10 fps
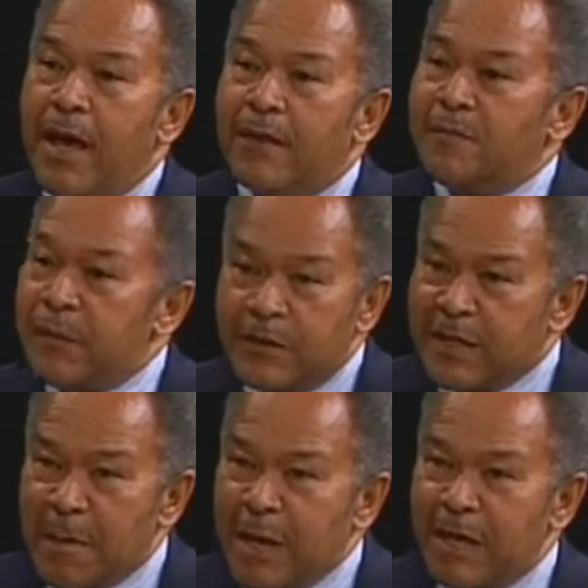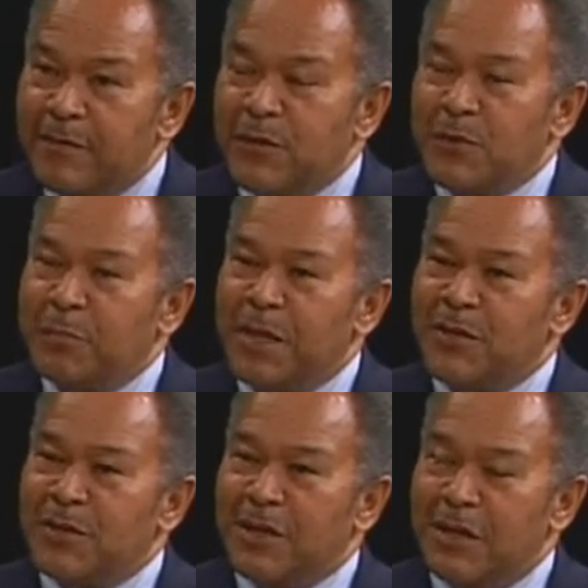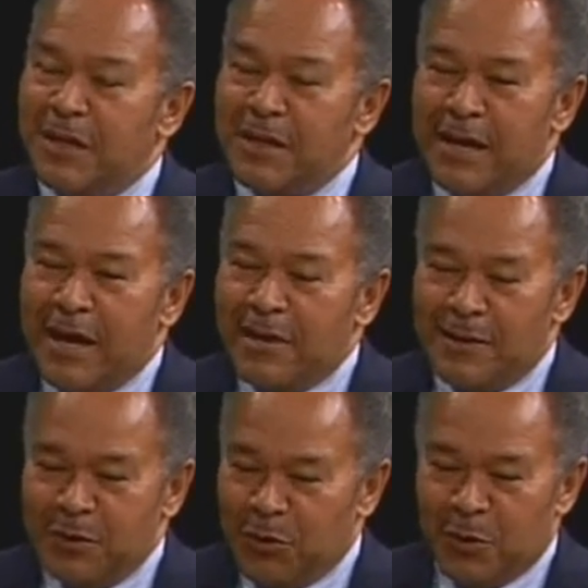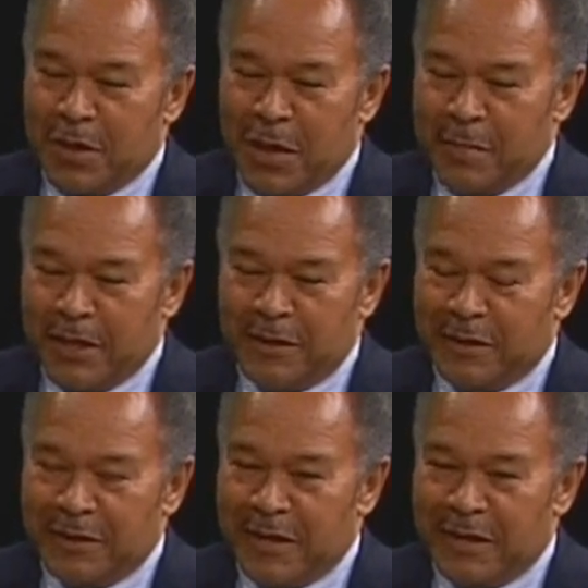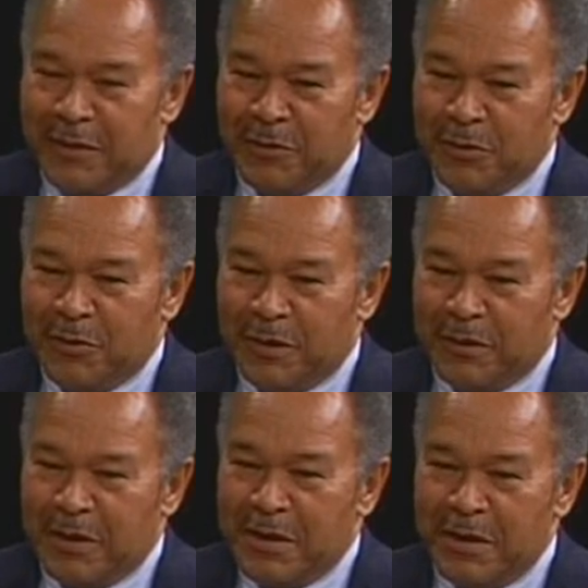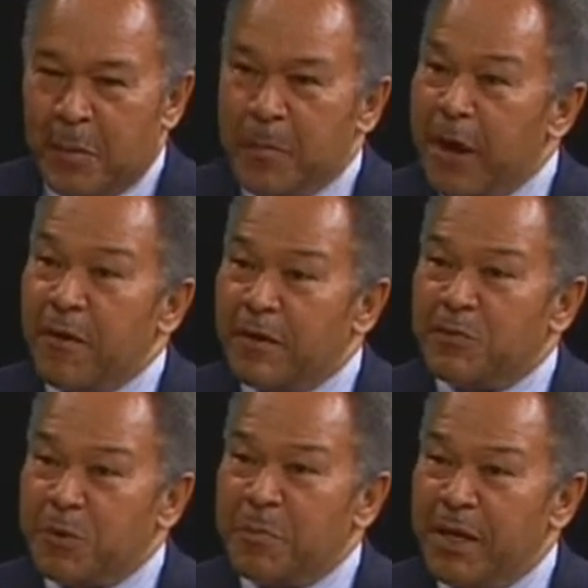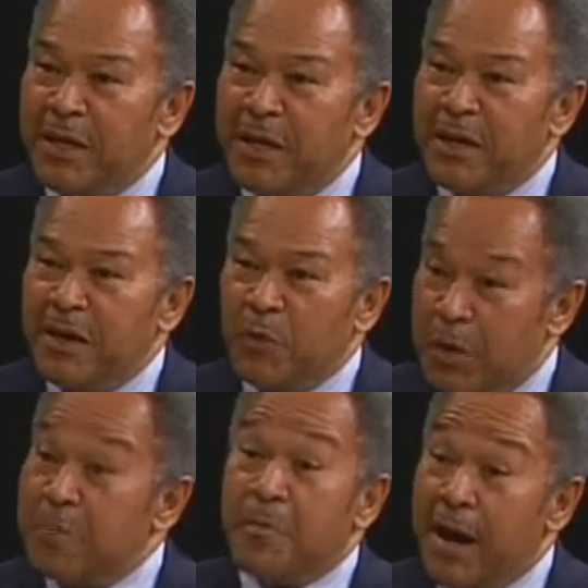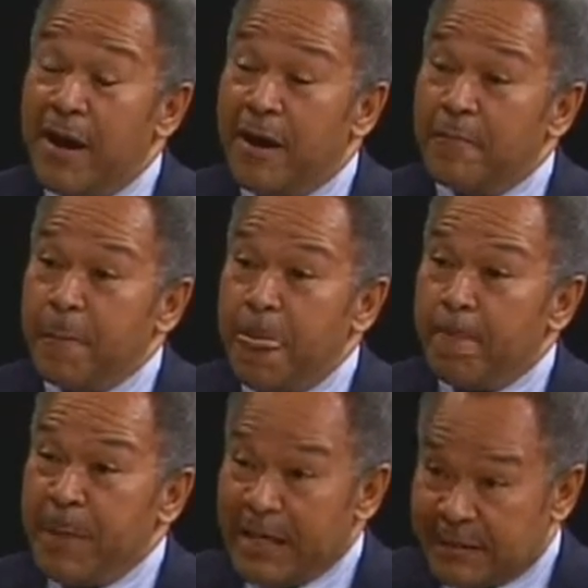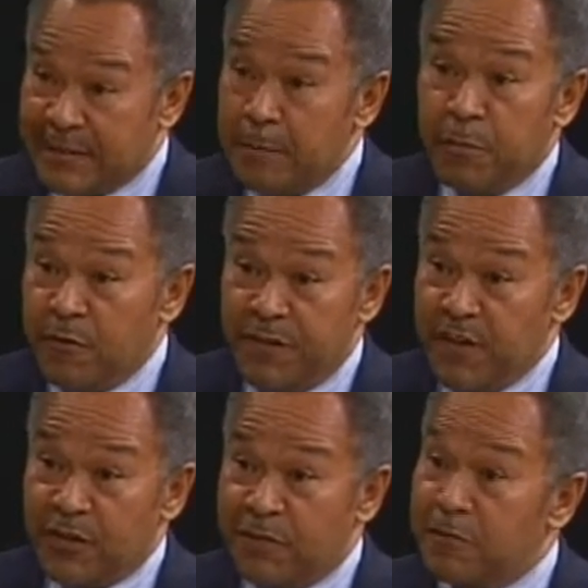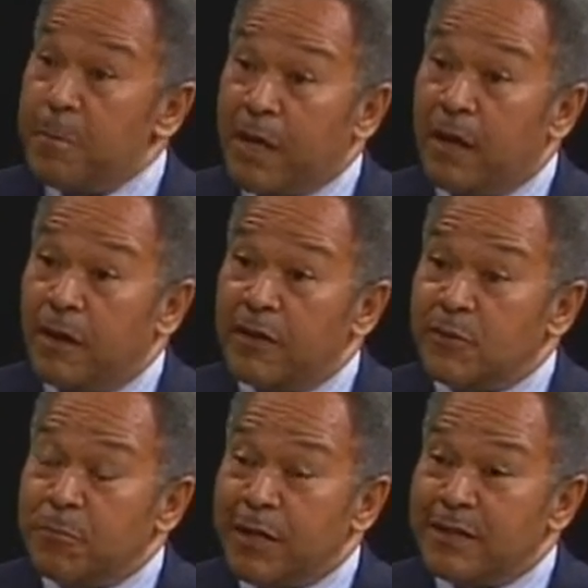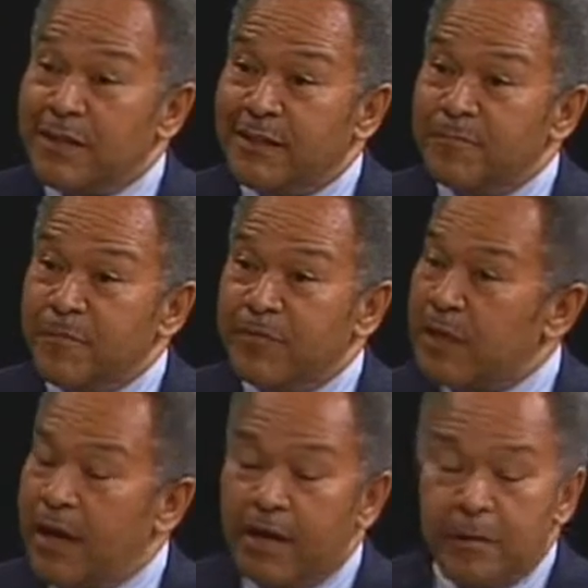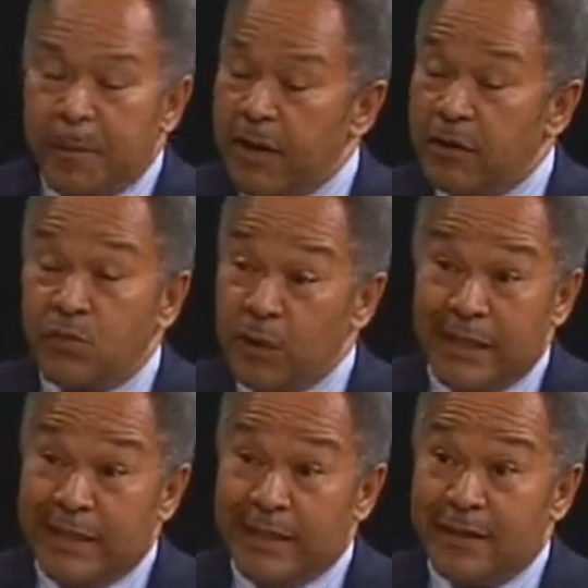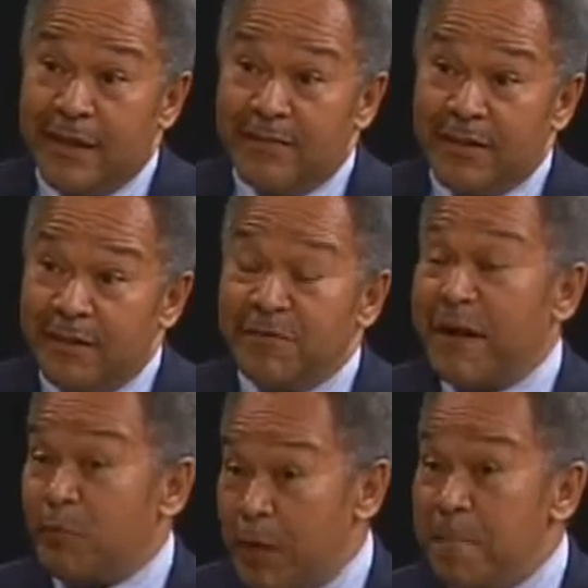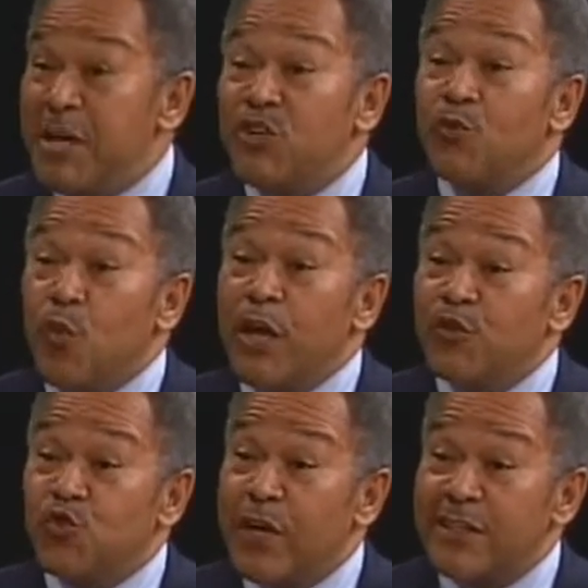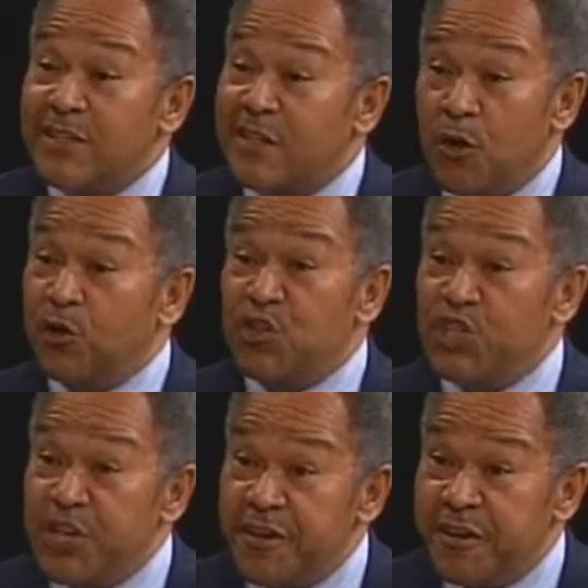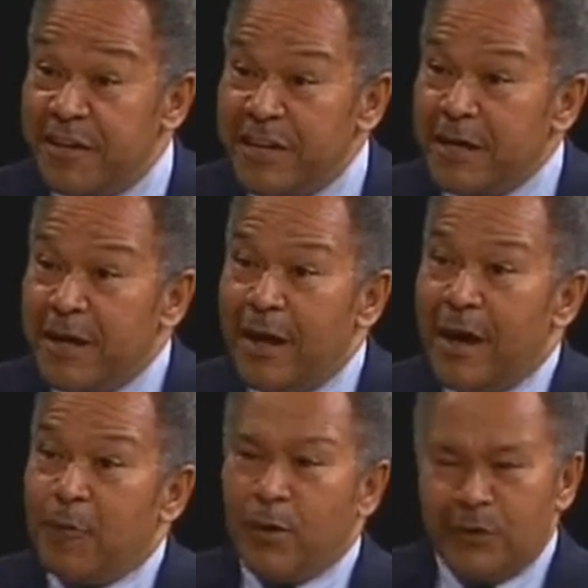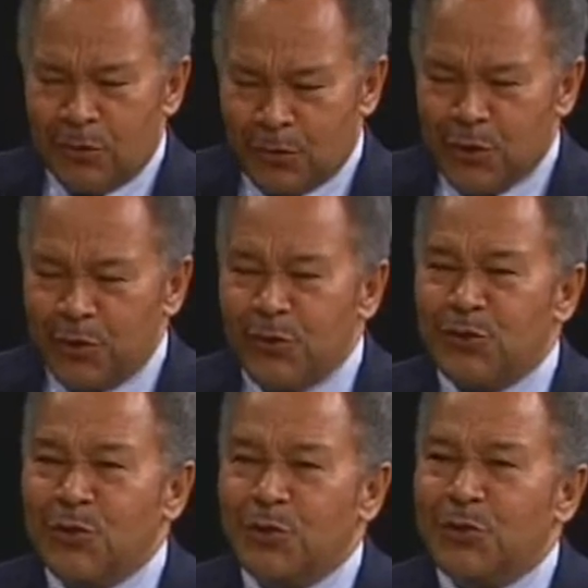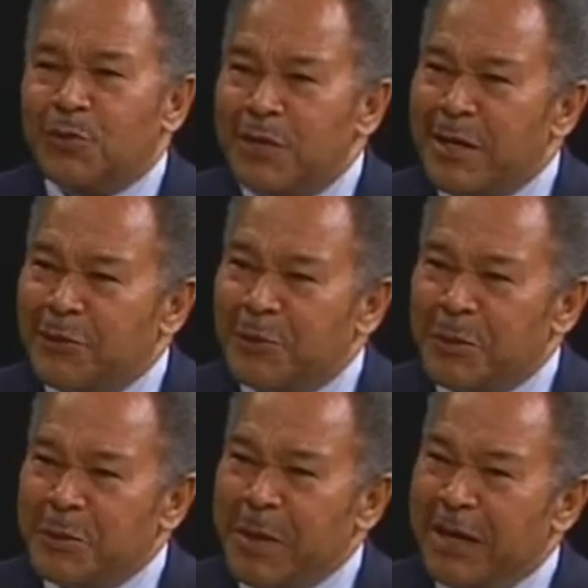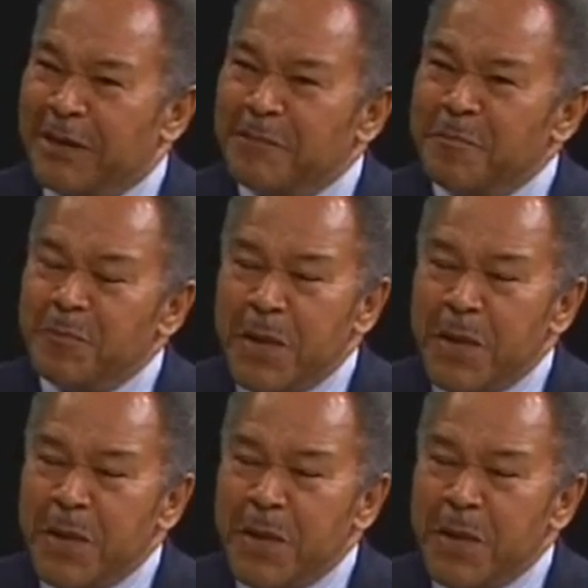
The first time I gave the speech, I think you commented on how you thought, parents would admire that simple vision from a college president, and the parents really did love it. In fact, when I mentioned well-dressed, they all cheered. I wasn't so sure the students were that thrilled about it.